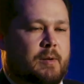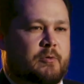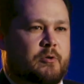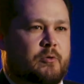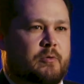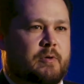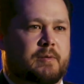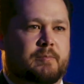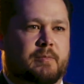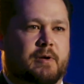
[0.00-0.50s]
I'm
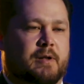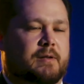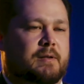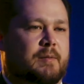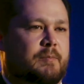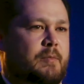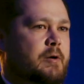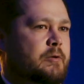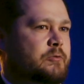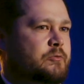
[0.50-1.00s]
doing, but
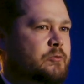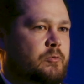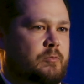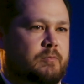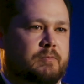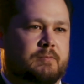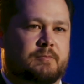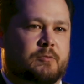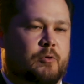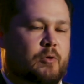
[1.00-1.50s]
I'm also
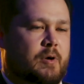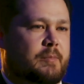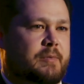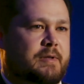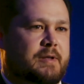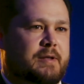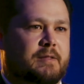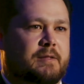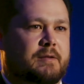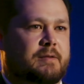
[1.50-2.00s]
going up
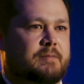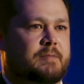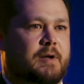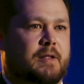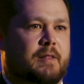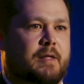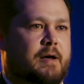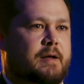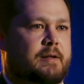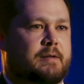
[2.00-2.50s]
to Ely a
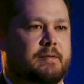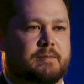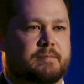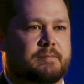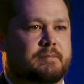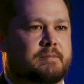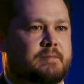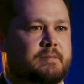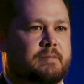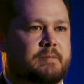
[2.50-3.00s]
lot, and
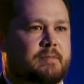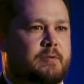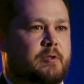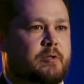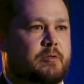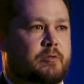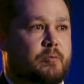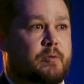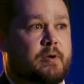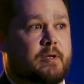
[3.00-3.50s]

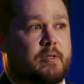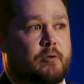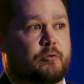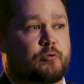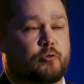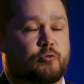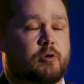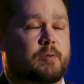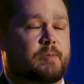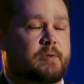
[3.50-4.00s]
3 of those
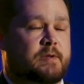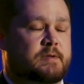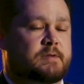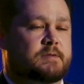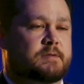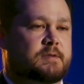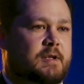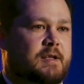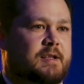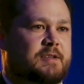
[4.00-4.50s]
are
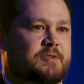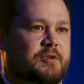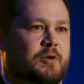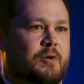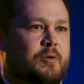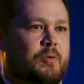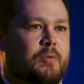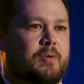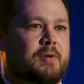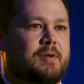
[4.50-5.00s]
triplets,
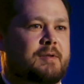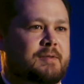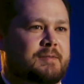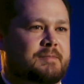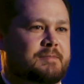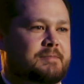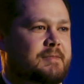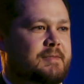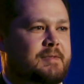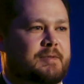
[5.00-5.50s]
so
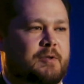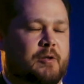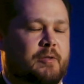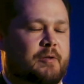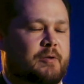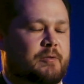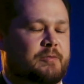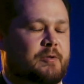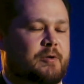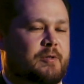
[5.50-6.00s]

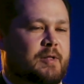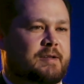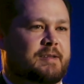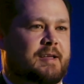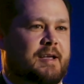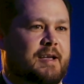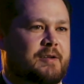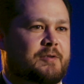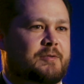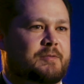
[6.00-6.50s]
they're a lot to
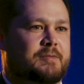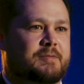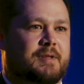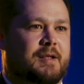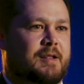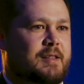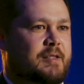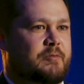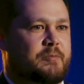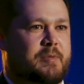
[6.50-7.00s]
handle.
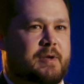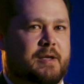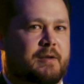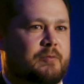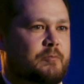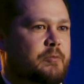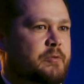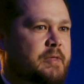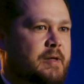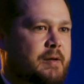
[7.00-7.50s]
I love
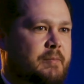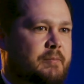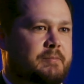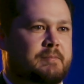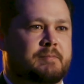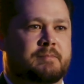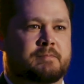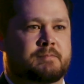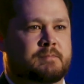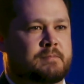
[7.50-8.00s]
being with them,
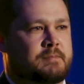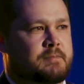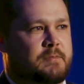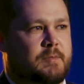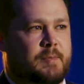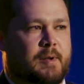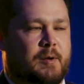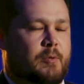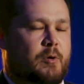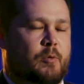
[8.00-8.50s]

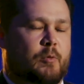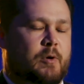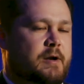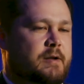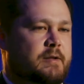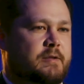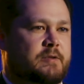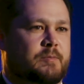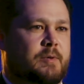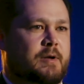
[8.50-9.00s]
no matter what it
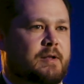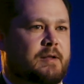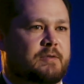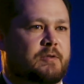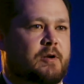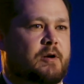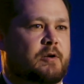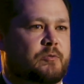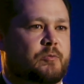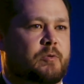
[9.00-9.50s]
is, but as
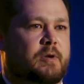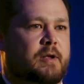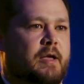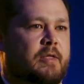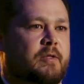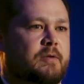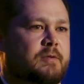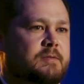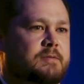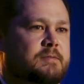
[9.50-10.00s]
long as we're
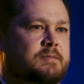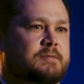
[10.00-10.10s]
together.